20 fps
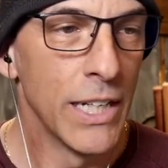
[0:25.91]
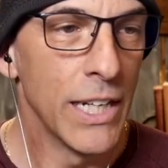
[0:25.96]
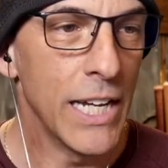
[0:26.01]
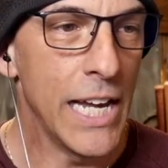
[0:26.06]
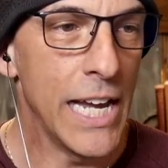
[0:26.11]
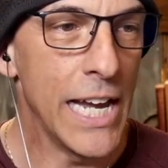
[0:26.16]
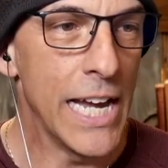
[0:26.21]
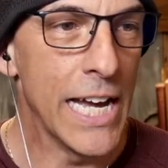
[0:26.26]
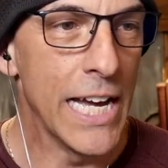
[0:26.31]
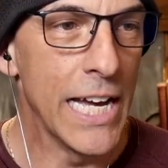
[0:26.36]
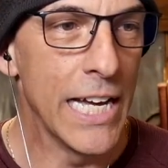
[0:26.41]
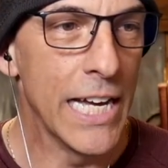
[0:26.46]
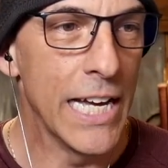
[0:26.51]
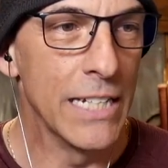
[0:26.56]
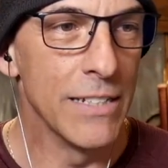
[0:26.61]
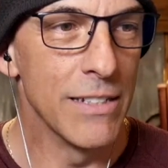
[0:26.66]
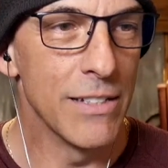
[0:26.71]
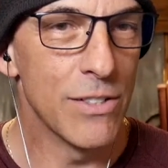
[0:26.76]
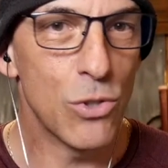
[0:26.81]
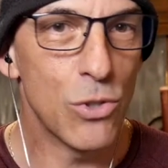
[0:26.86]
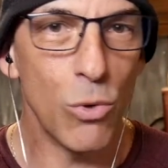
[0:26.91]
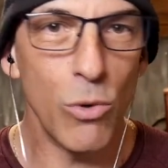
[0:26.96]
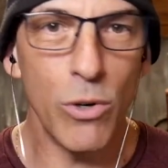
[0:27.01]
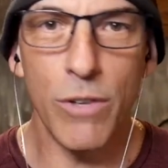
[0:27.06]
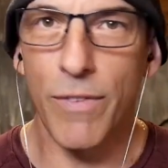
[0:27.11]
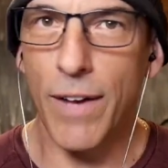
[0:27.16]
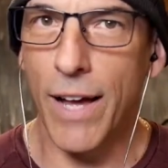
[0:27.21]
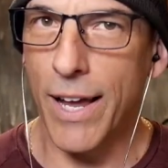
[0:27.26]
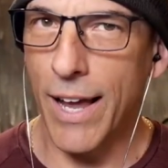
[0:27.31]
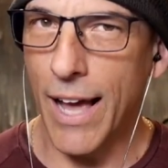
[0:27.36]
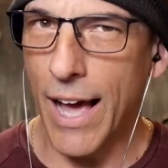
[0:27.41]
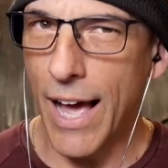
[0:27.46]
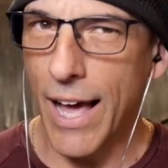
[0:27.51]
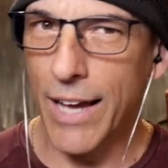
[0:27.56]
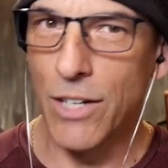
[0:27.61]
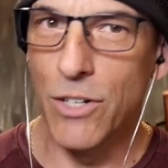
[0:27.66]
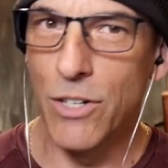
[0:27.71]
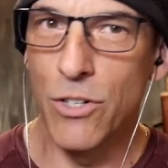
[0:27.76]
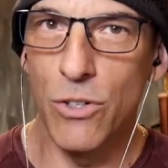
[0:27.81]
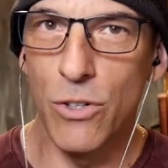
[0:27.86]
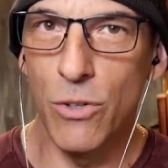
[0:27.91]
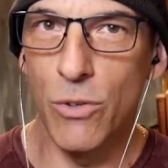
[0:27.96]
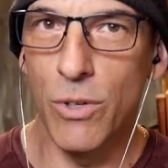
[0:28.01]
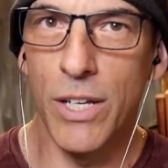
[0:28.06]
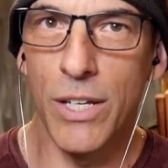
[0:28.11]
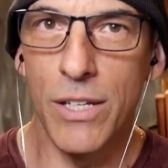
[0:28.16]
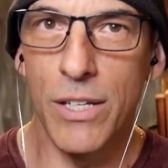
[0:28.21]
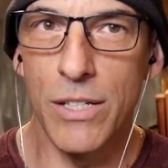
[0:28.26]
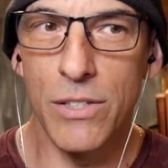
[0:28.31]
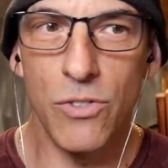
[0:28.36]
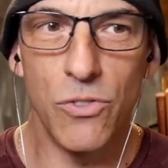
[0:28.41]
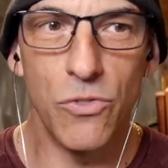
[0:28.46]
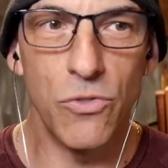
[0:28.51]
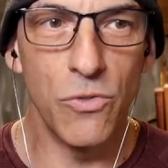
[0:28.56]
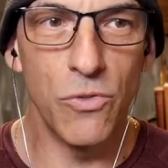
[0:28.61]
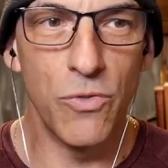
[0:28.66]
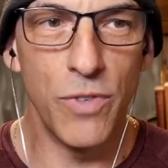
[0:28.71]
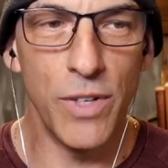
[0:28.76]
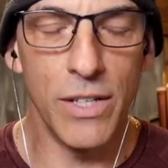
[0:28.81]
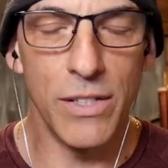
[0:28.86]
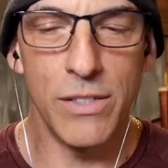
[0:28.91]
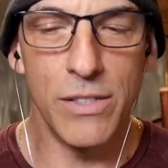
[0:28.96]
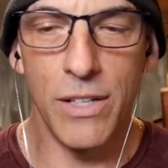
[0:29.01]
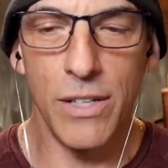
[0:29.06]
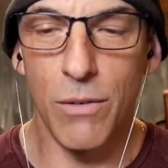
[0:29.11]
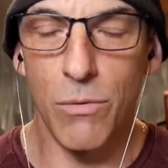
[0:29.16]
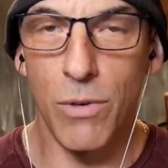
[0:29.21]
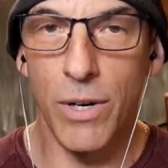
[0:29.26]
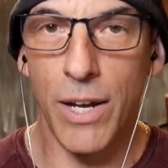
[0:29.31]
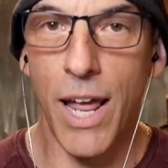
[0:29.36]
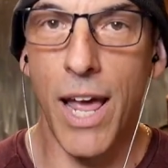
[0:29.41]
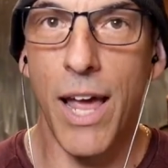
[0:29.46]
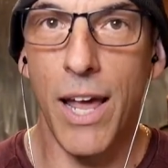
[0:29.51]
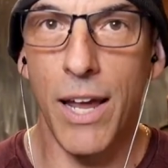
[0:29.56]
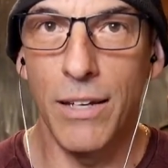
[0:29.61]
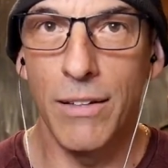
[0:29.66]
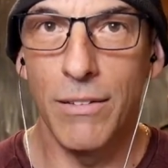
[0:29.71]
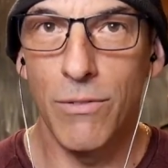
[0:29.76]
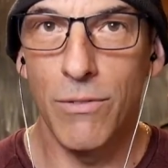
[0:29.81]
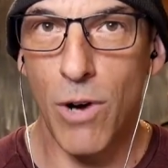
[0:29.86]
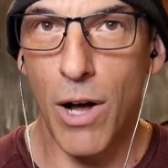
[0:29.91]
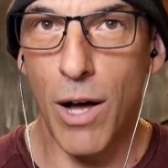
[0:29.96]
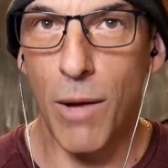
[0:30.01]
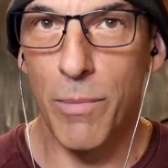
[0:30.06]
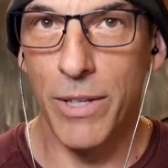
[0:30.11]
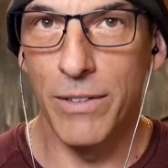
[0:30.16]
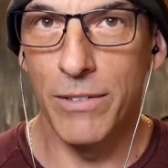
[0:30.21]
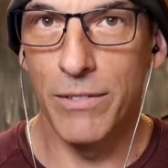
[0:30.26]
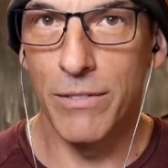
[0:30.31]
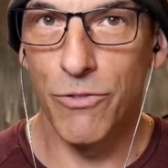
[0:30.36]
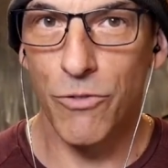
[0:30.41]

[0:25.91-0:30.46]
And sort of I, I knew his fiance, Renee, Robin,